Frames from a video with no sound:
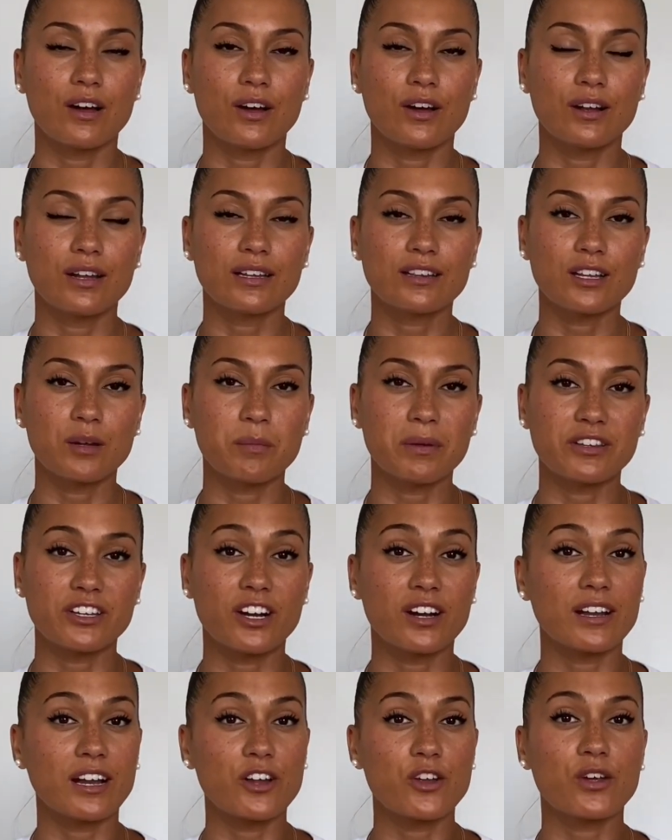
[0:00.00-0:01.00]
little
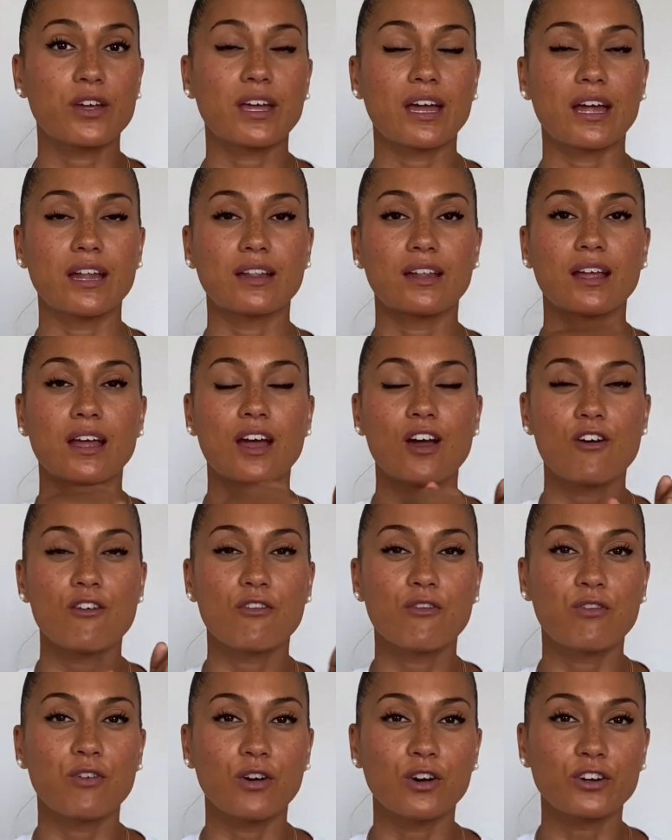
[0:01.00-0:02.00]
material that you can
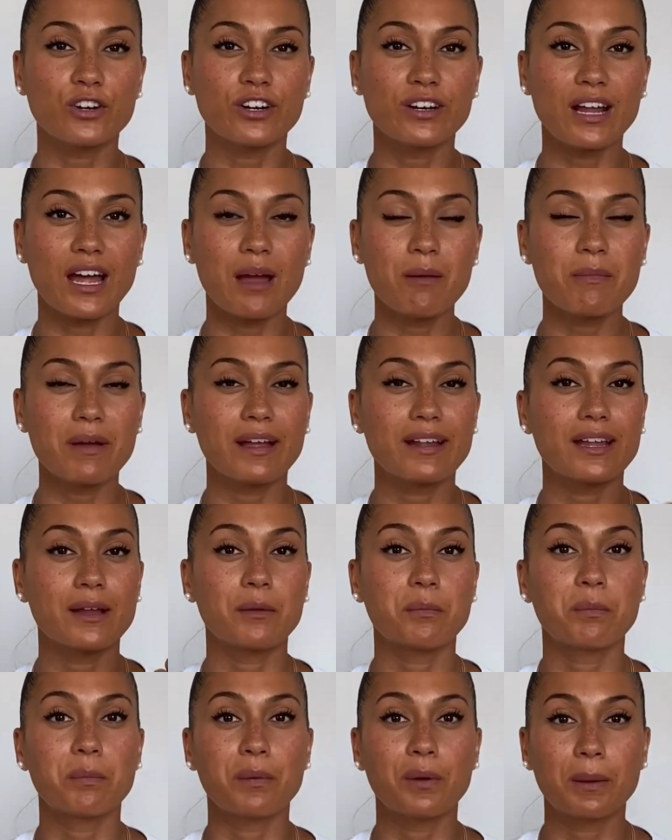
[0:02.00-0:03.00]
fold them and
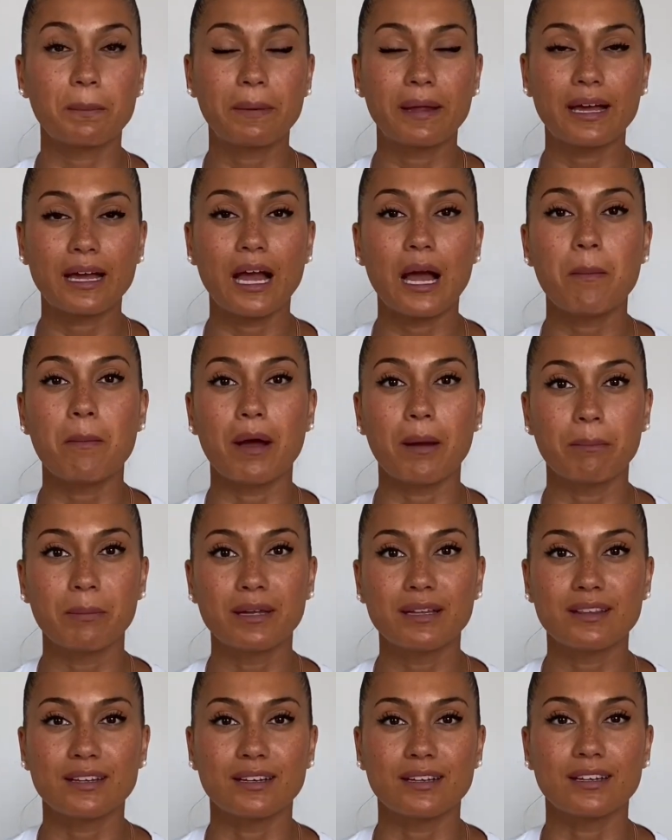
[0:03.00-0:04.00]
it will become a
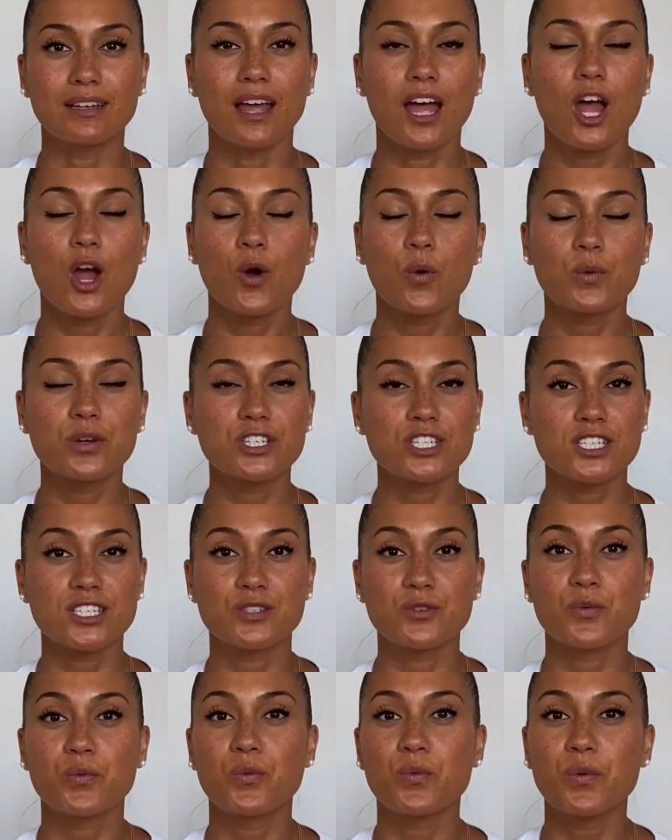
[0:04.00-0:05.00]
mitten, which is
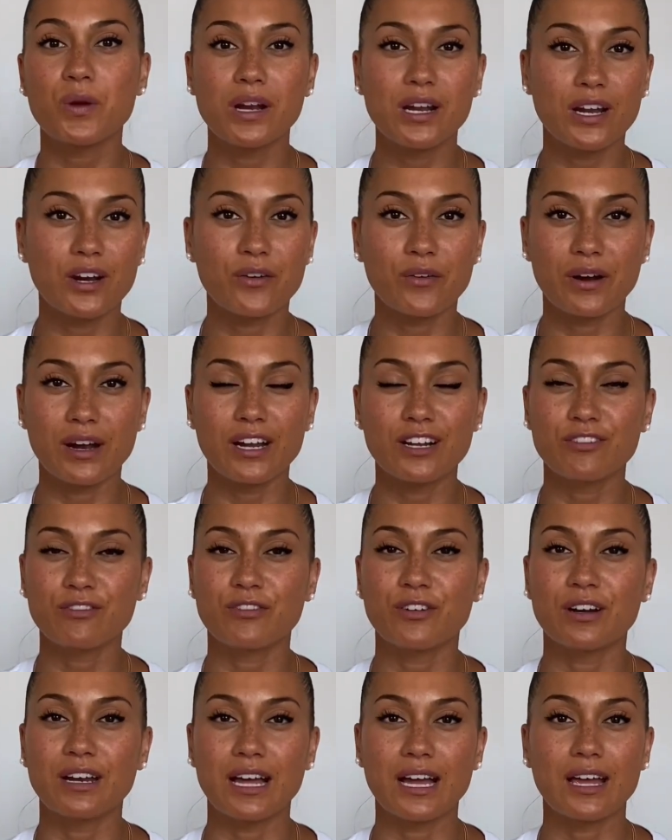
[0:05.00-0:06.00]
really great
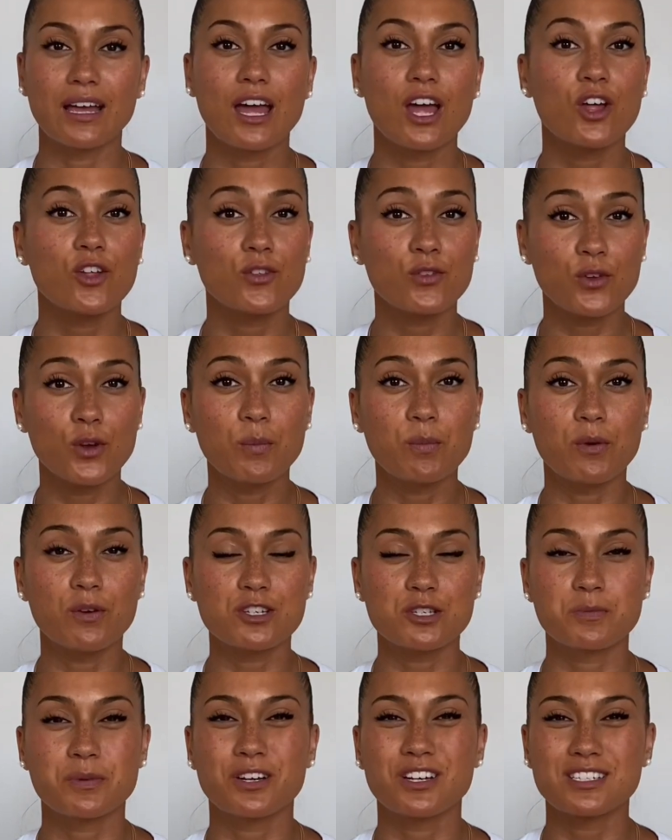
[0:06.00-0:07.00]
for like
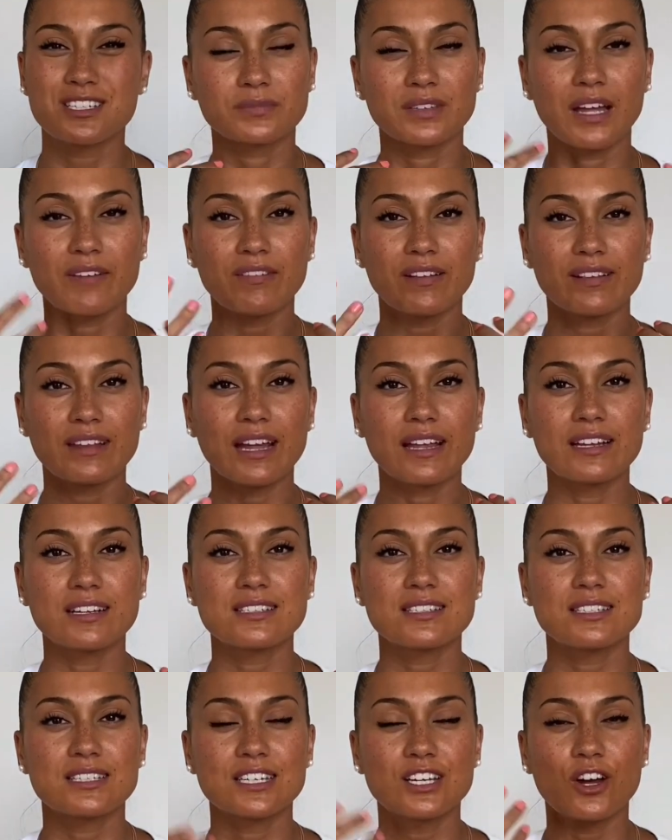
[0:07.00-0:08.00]
newborns because they have a
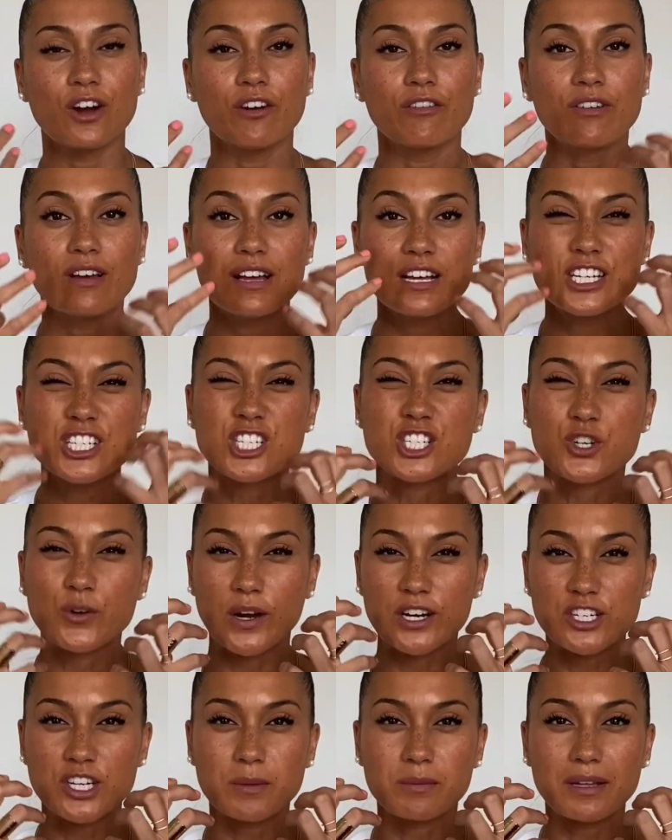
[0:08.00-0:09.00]
tendency of
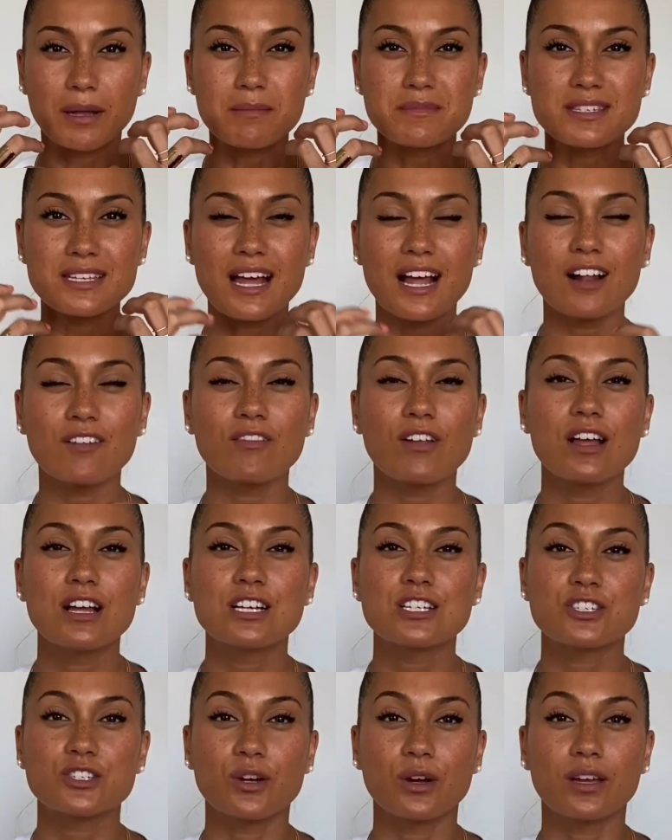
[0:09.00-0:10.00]
scratching themselves.
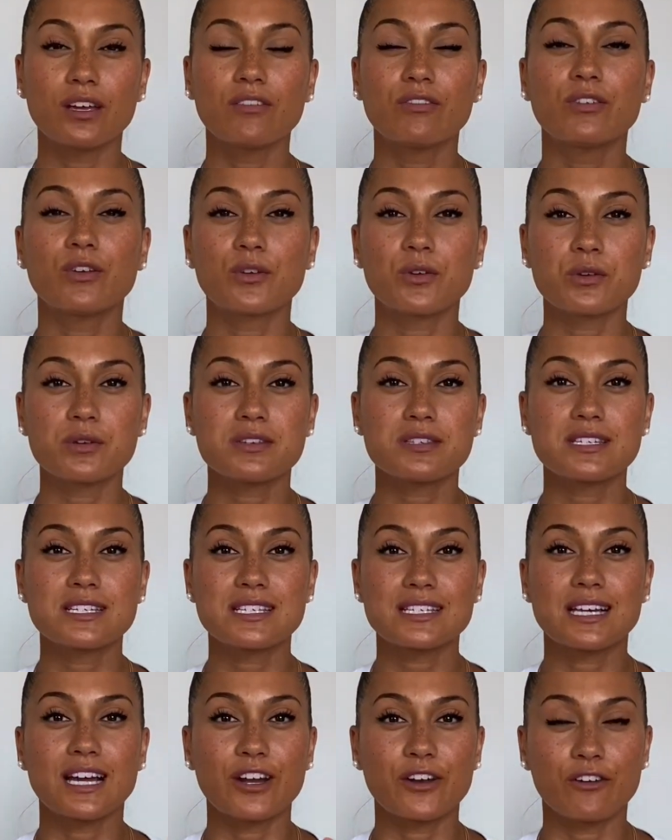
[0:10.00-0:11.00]
So if you use this
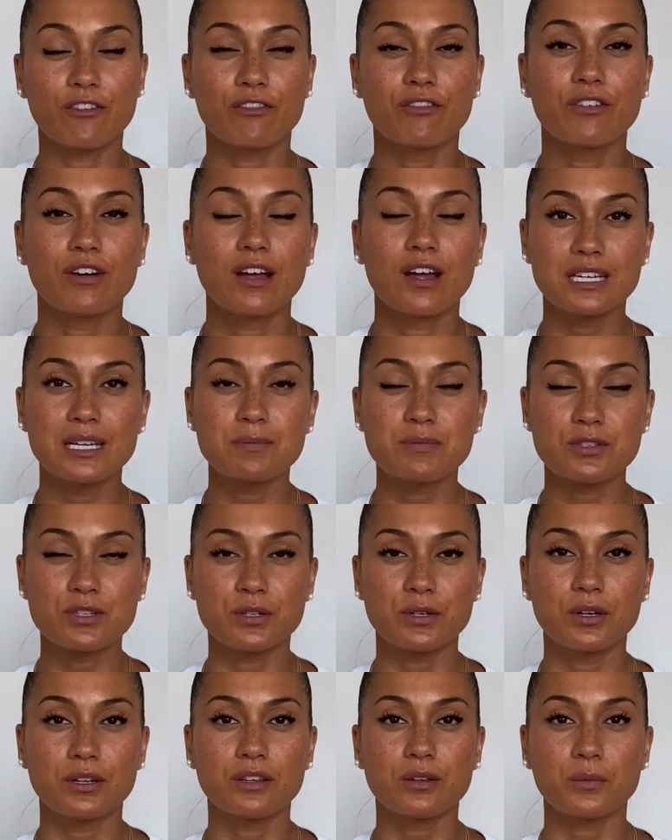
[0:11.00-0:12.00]
kind of flip
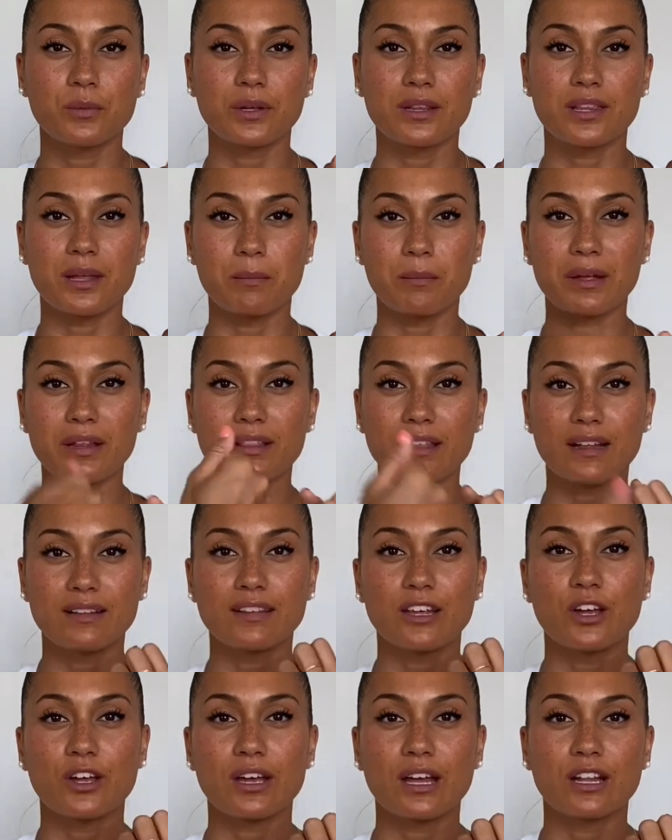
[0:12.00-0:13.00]
suit with the mitten
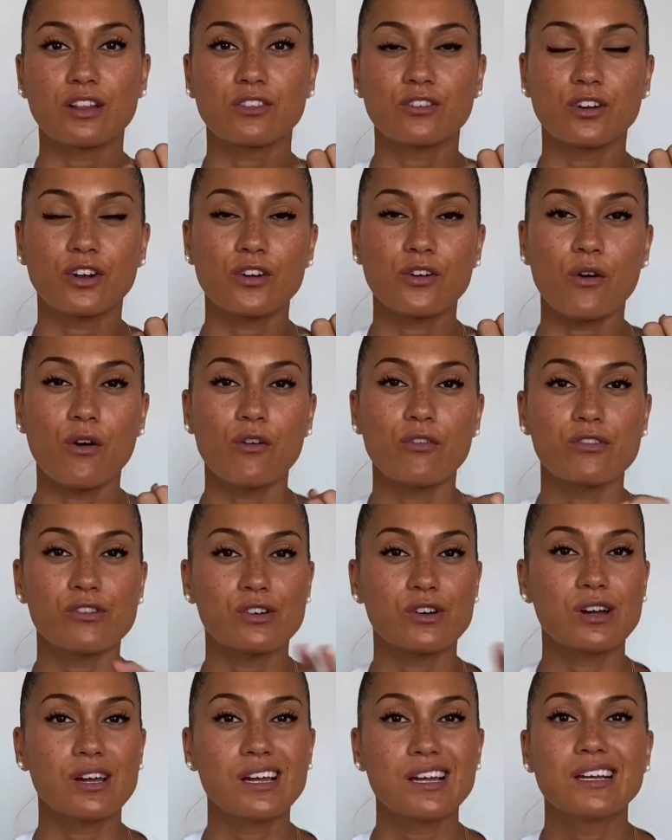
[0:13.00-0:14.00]
that you can turn
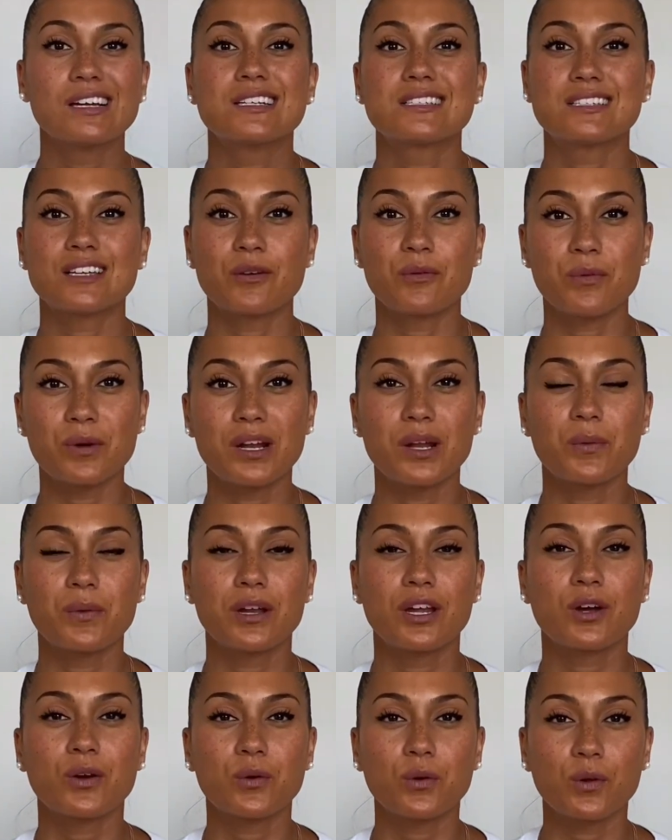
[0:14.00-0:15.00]
over, it's a
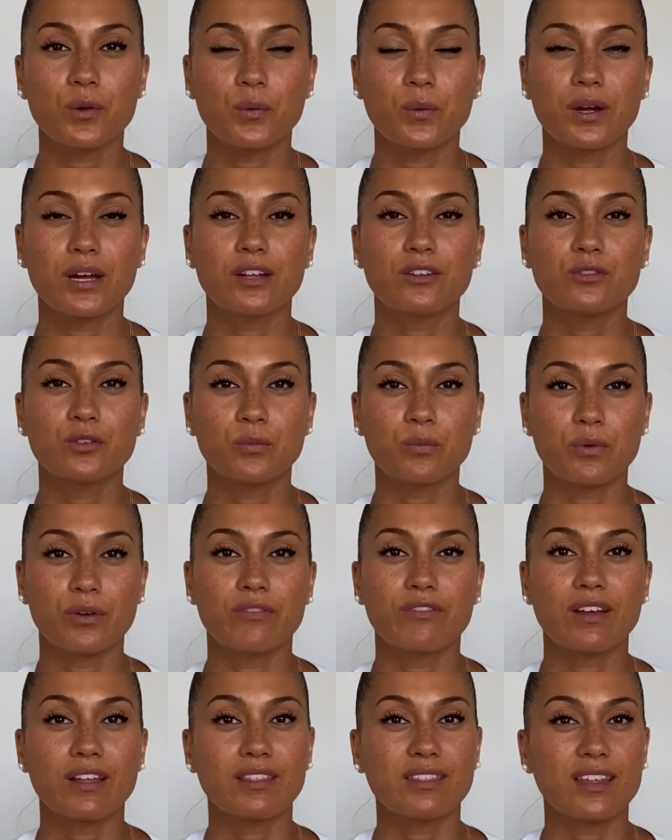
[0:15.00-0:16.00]
really cool way to
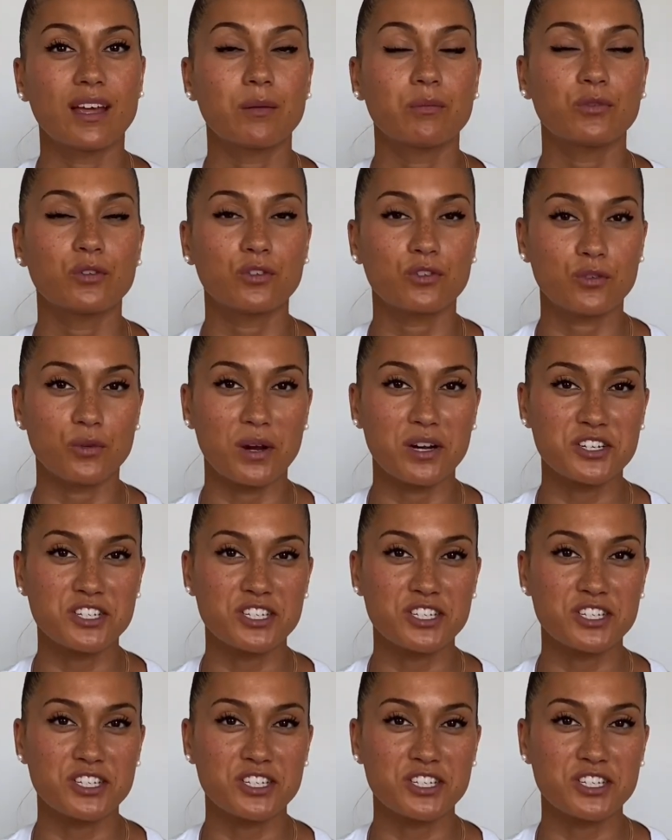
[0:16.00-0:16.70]
prevent them to scratch